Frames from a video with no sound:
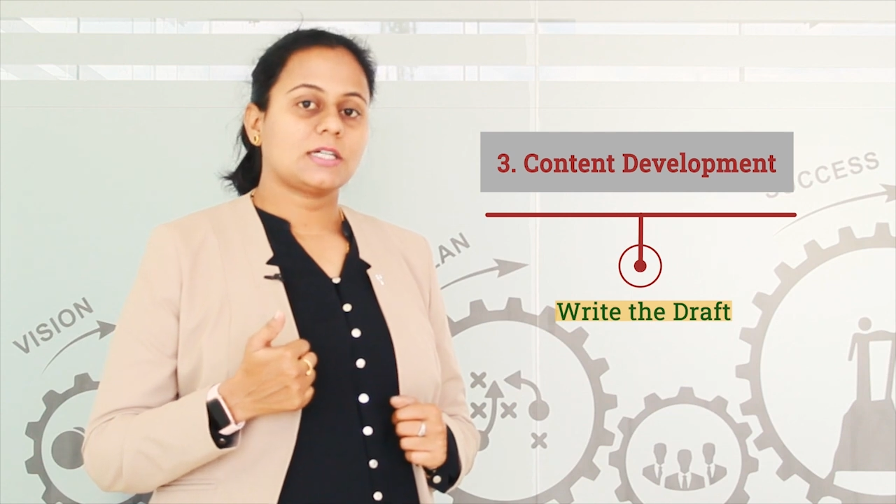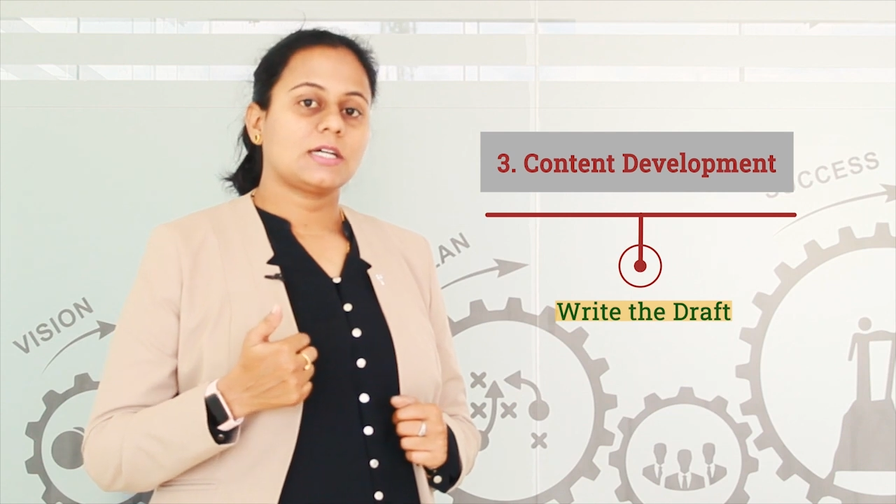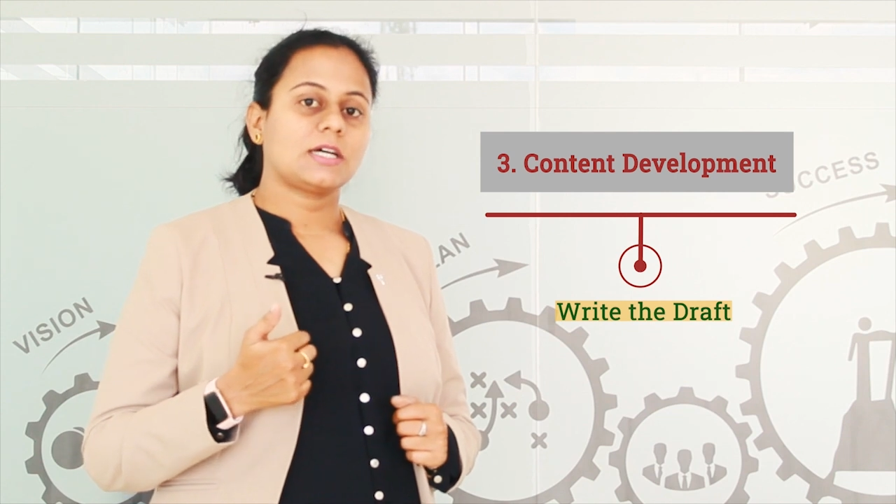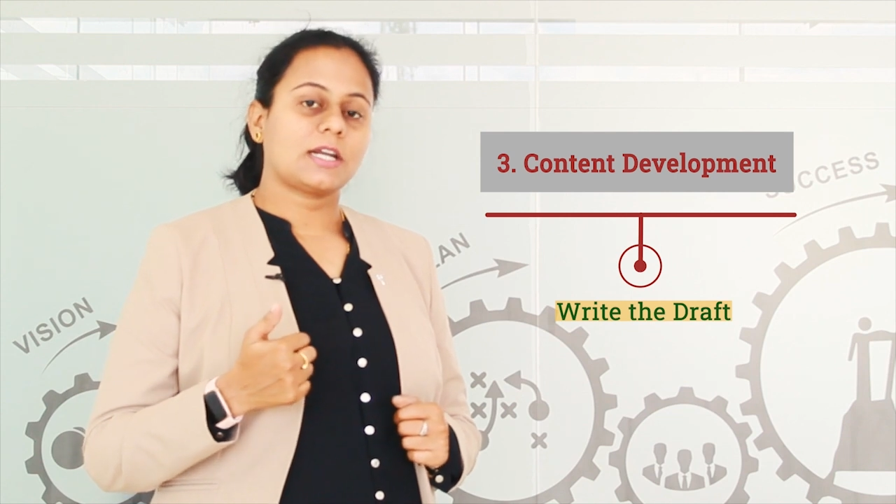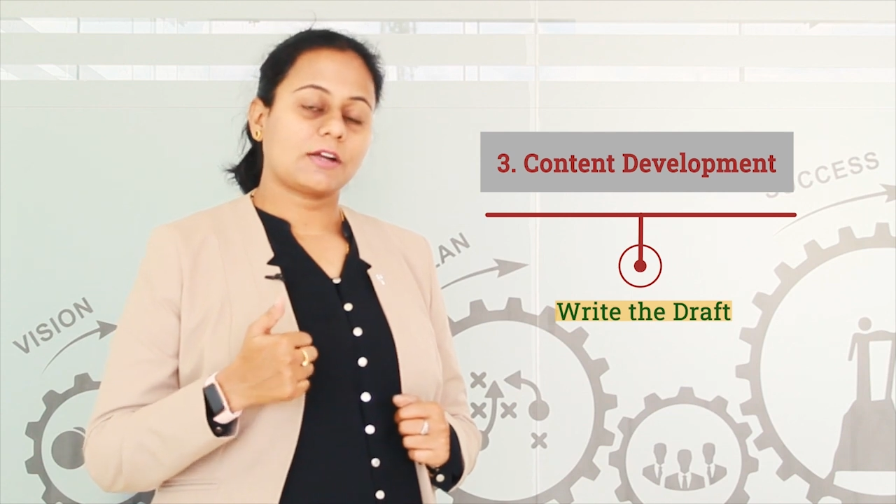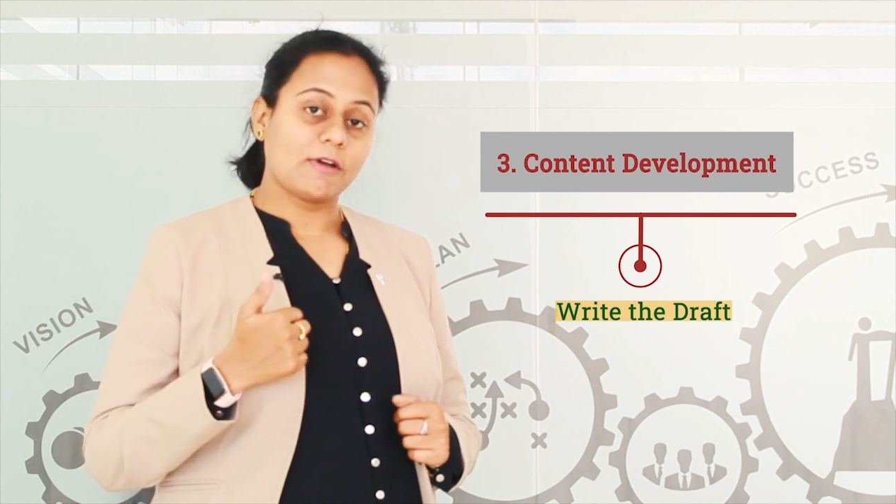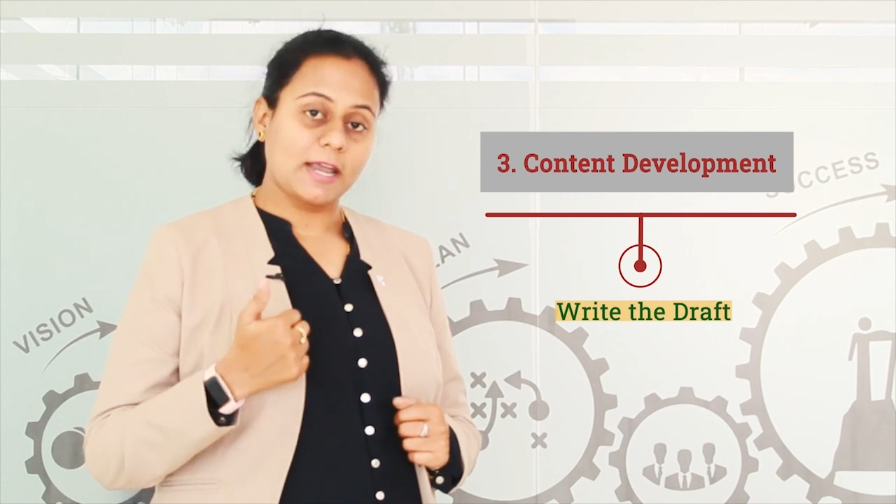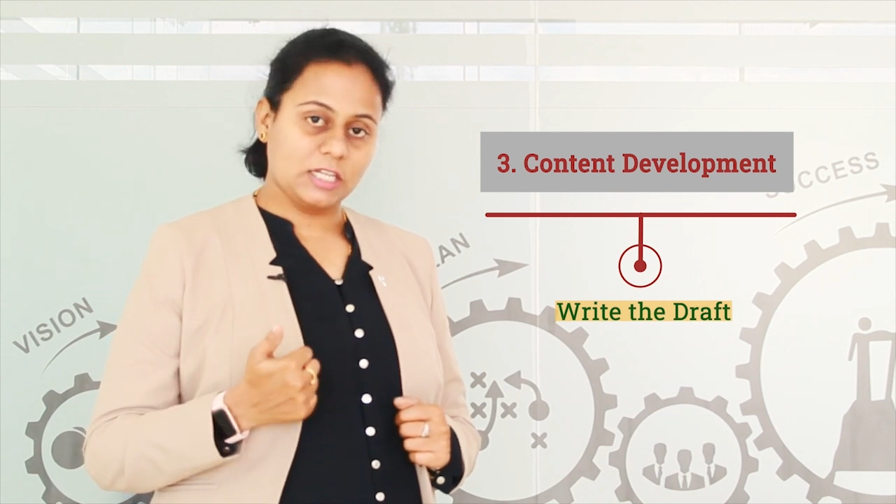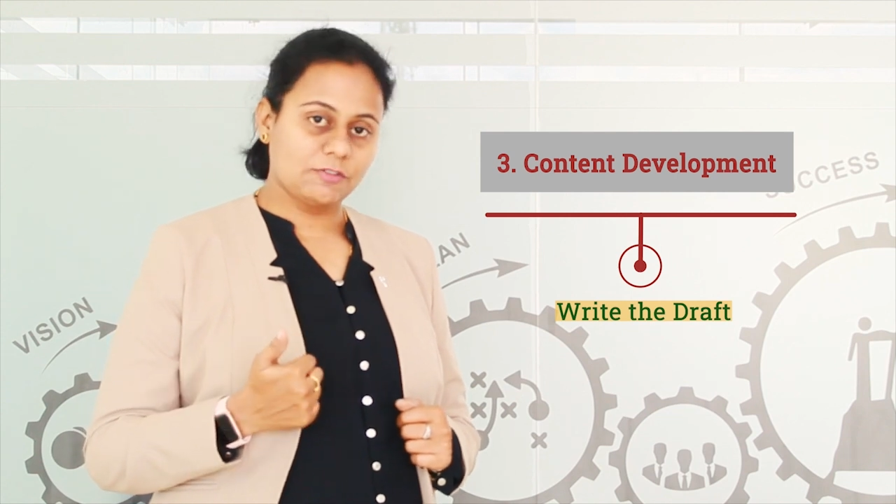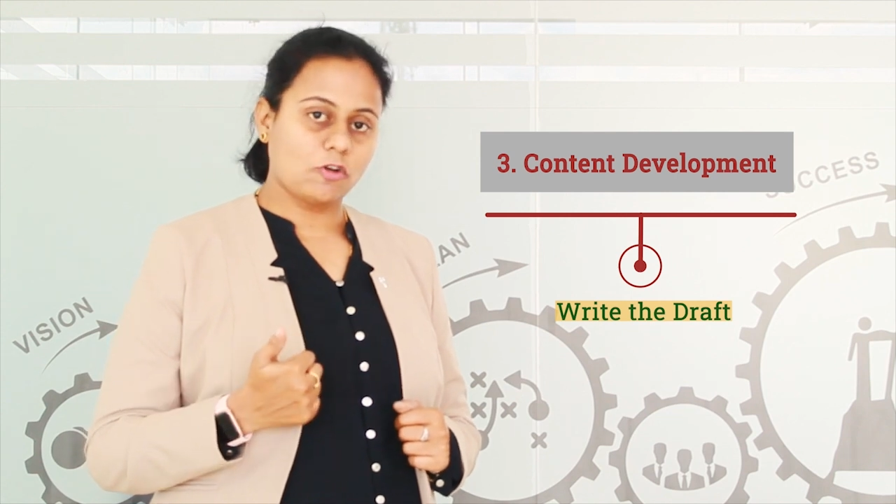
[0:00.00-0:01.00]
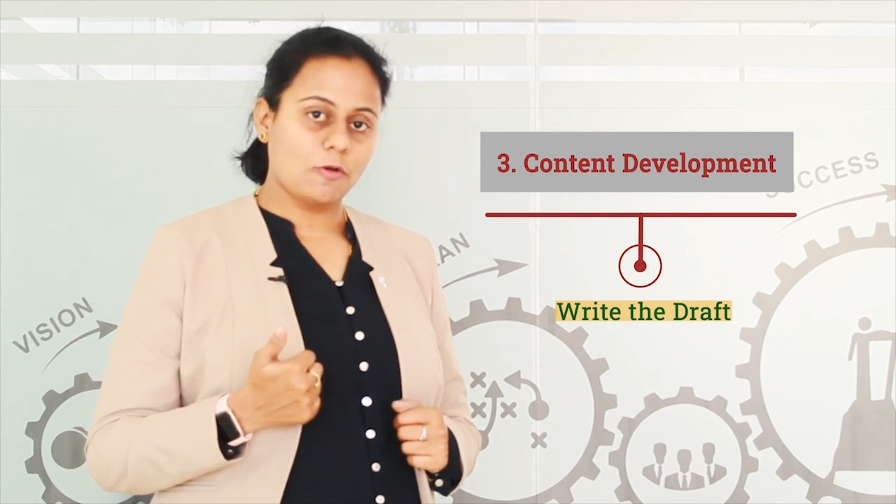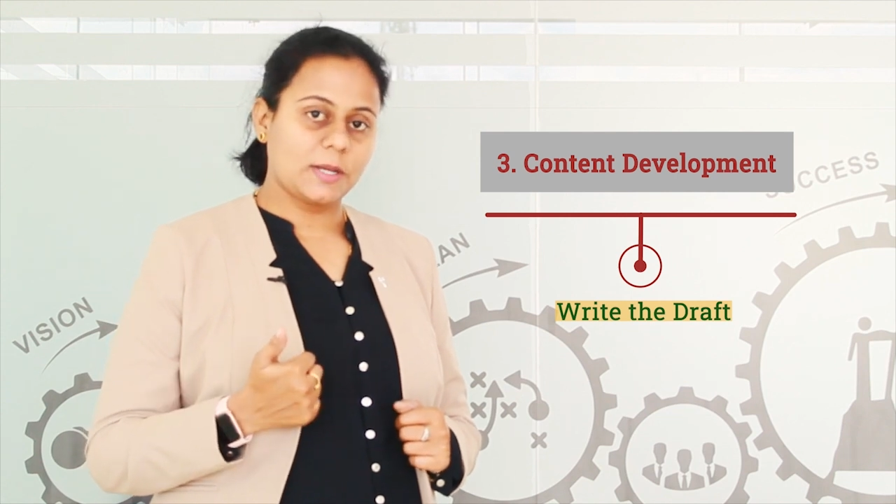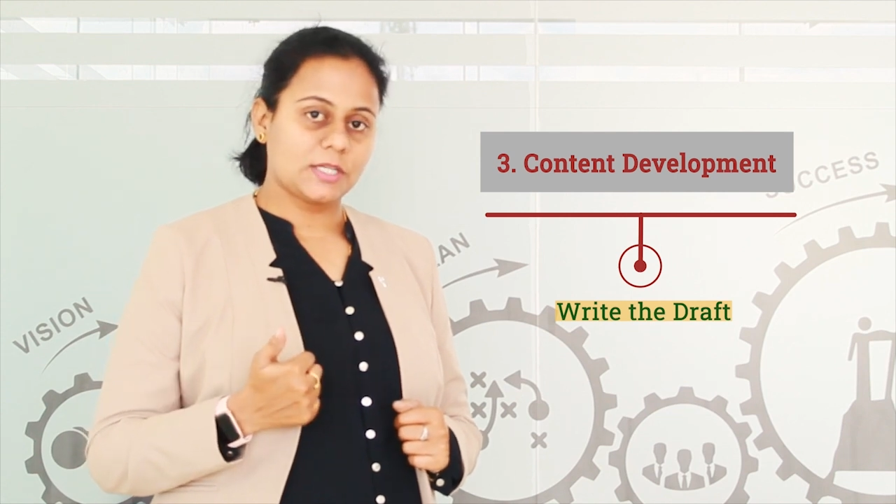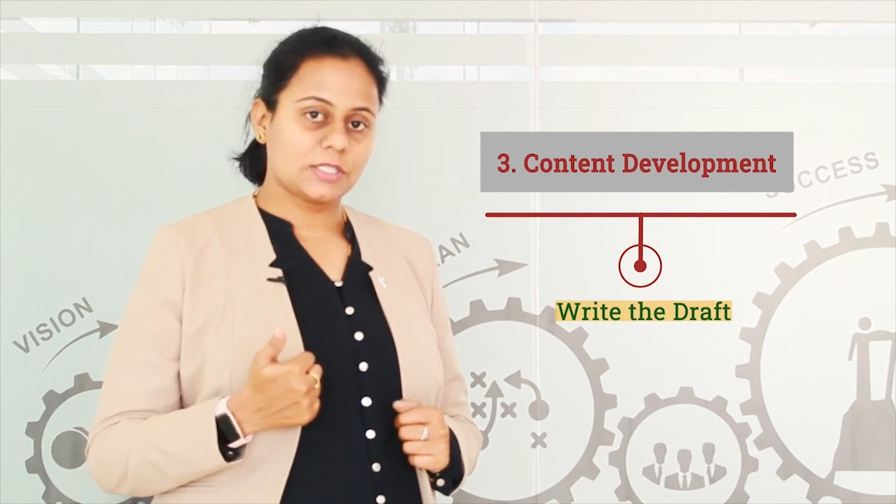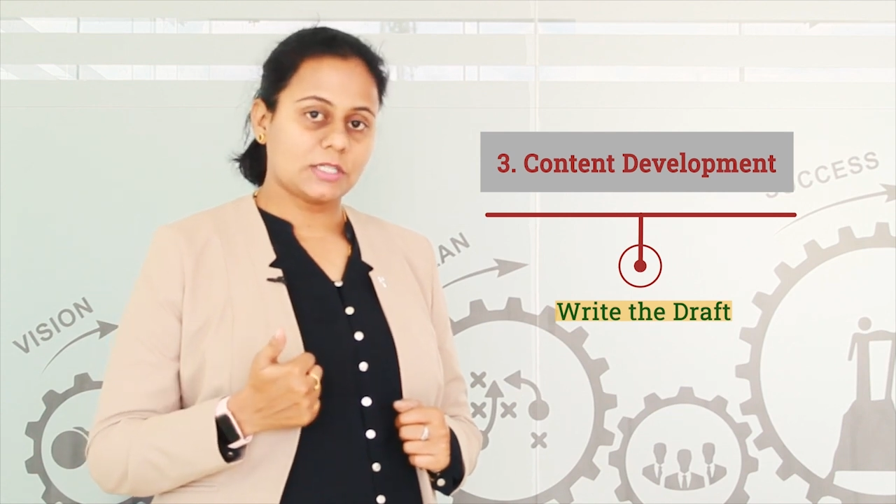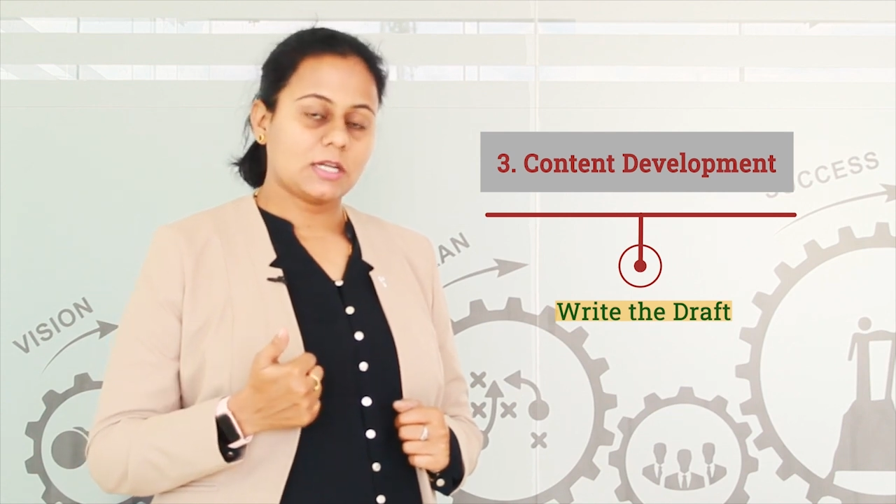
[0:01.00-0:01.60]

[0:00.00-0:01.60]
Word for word: required information,